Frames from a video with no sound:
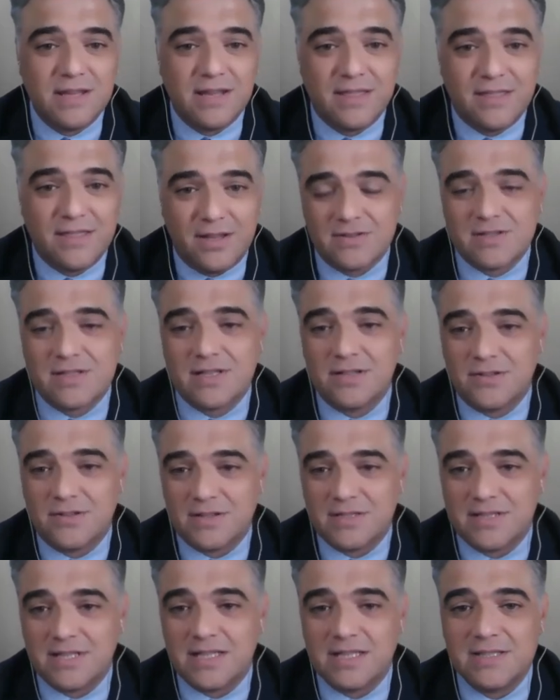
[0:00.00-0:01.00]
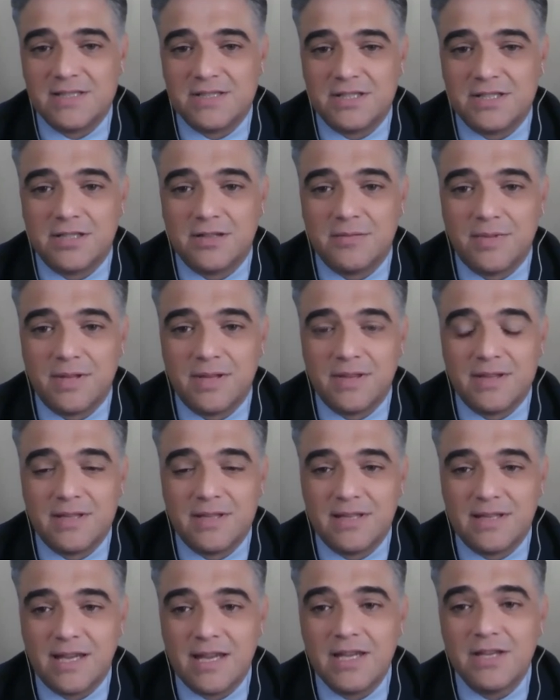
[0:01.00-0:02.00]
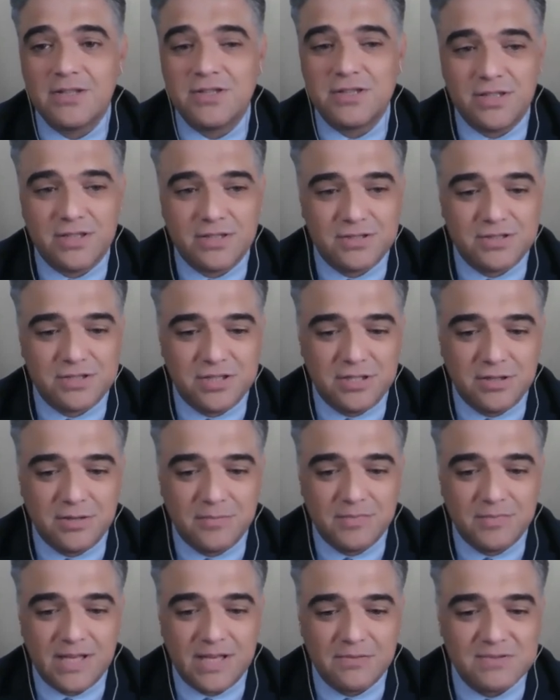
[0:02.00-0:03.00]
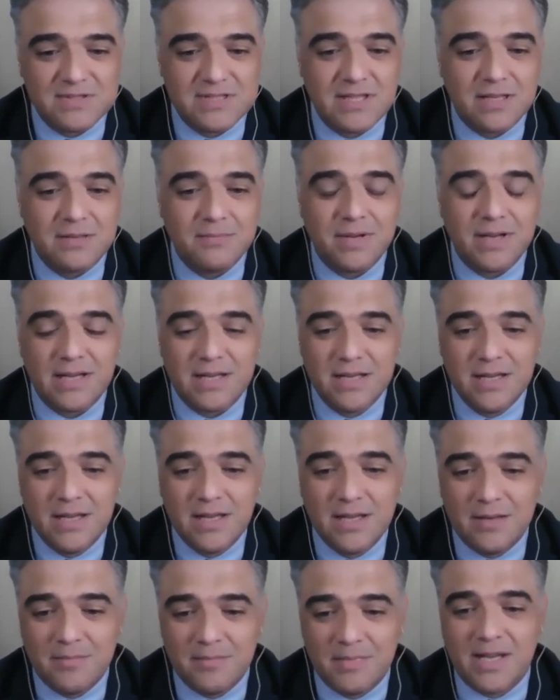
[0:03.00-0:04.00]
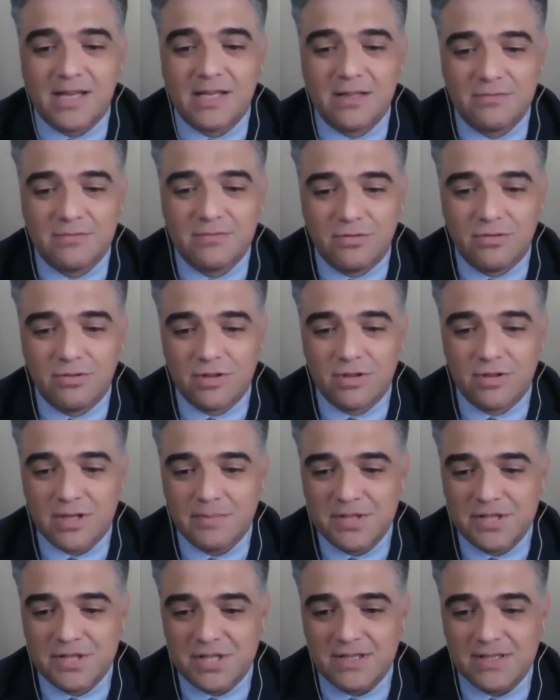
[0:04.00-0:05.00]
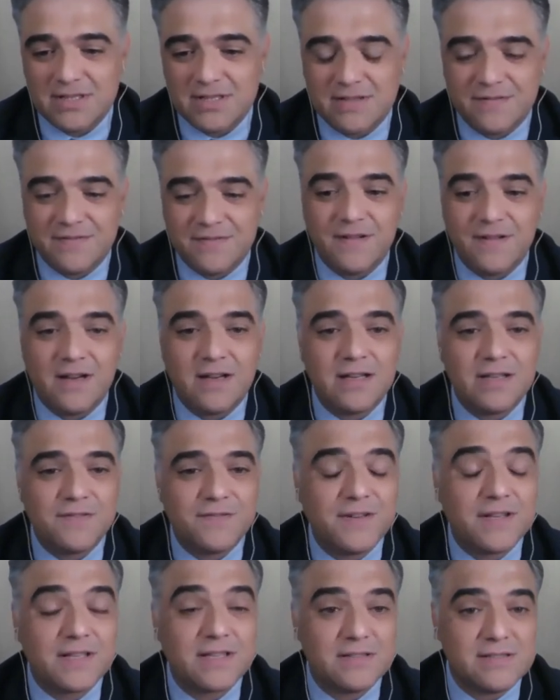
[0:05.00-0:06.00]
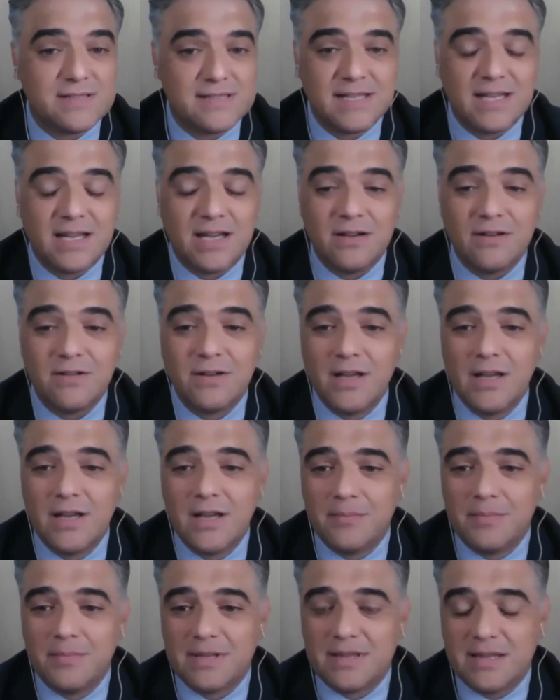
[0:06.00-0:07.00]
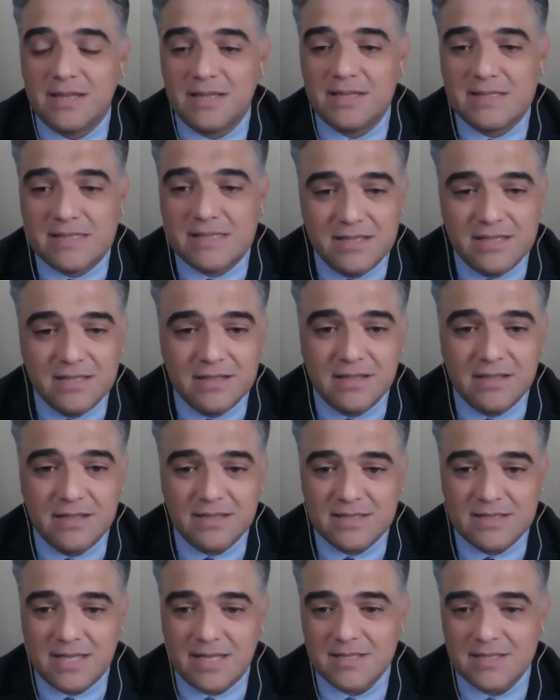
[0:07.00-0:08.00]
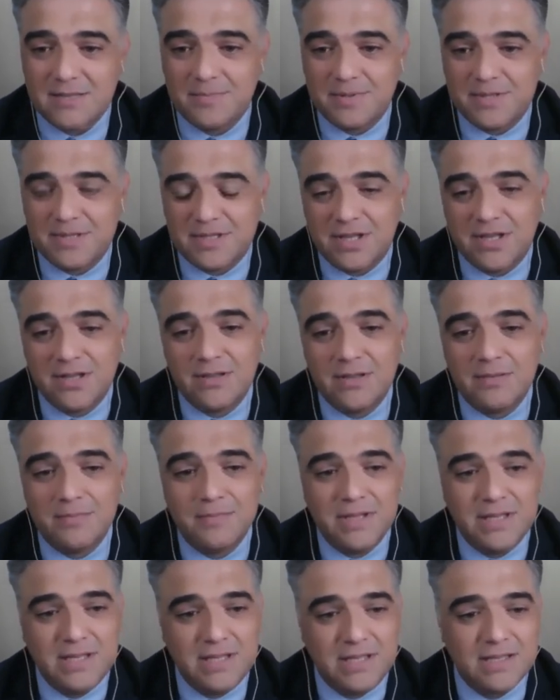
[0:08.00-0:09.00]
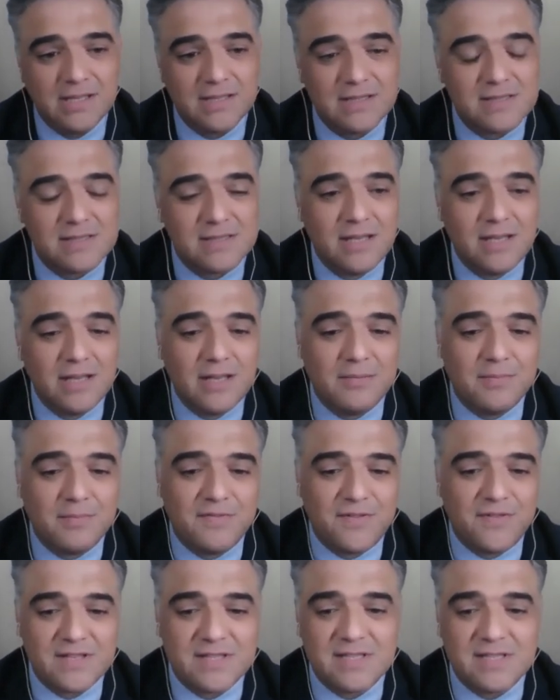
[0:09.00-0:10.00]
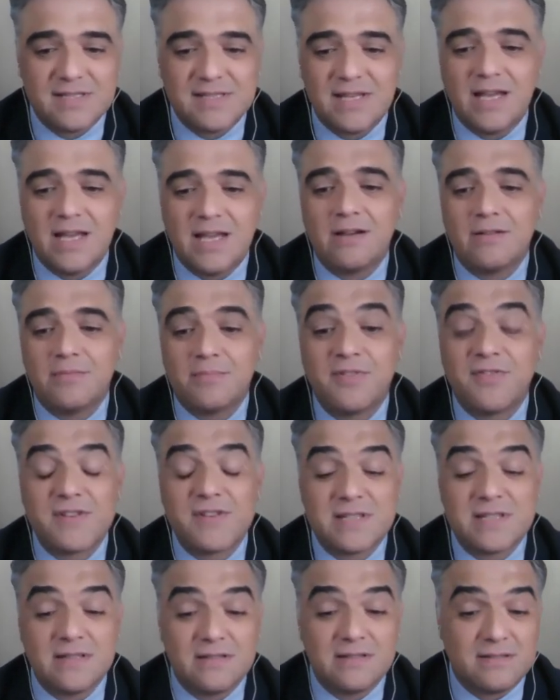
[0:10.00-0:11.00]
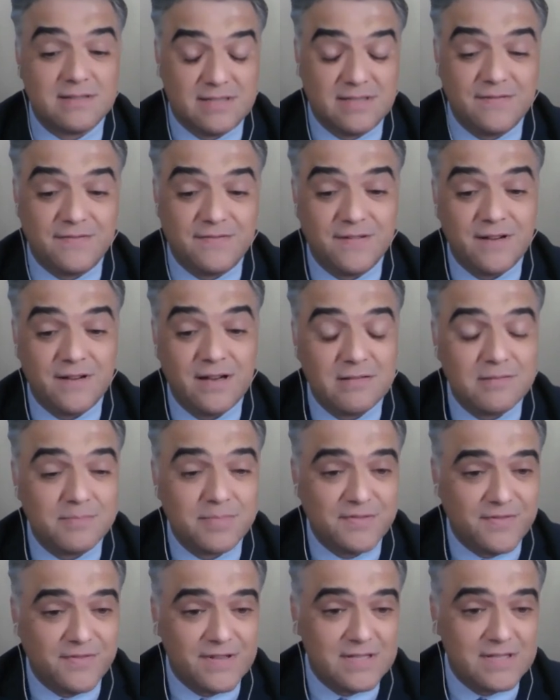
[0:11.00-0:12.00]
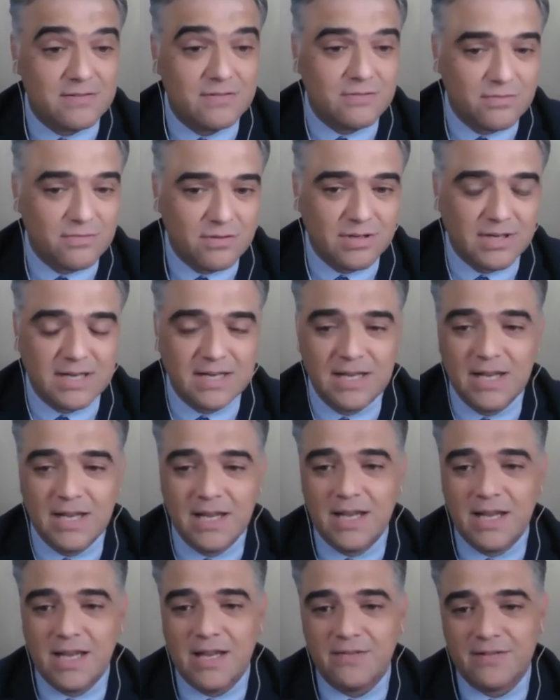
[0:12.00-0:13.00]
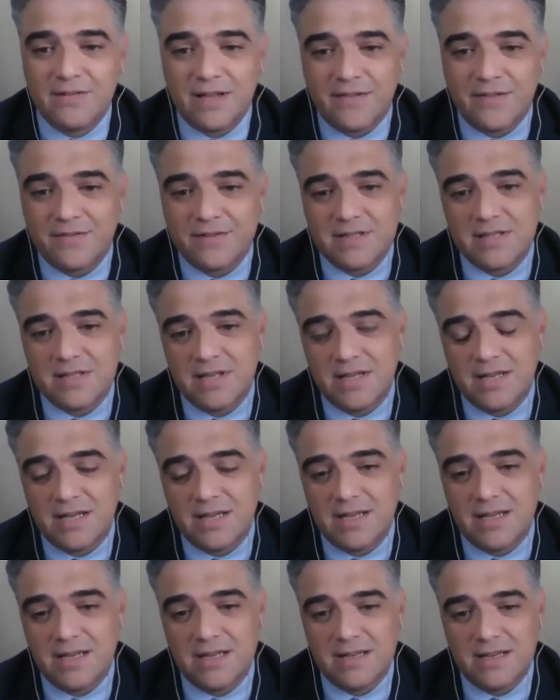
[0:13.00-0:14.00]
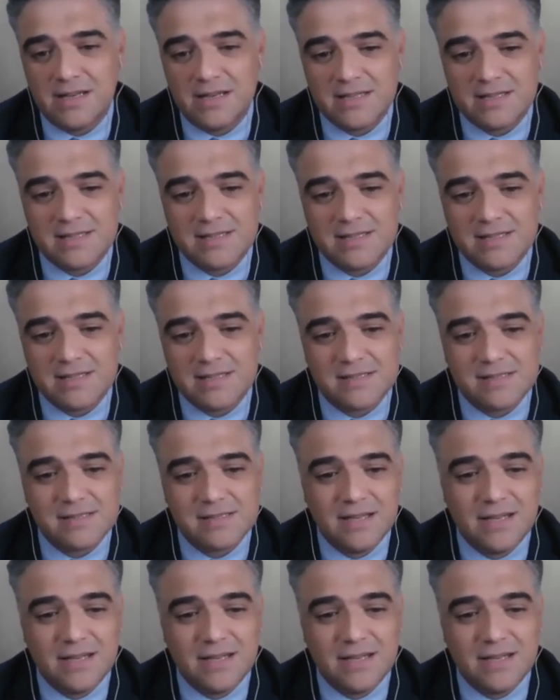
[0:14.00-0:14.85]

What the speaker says: atherosclerotic continuum and the aging continuum. That it was done by Michael Rourke, Michel Safar, and Victor Zhao. But this year, this has a particular meaning as Professor Zhao, Professor Safar, and Professor Rourke have left us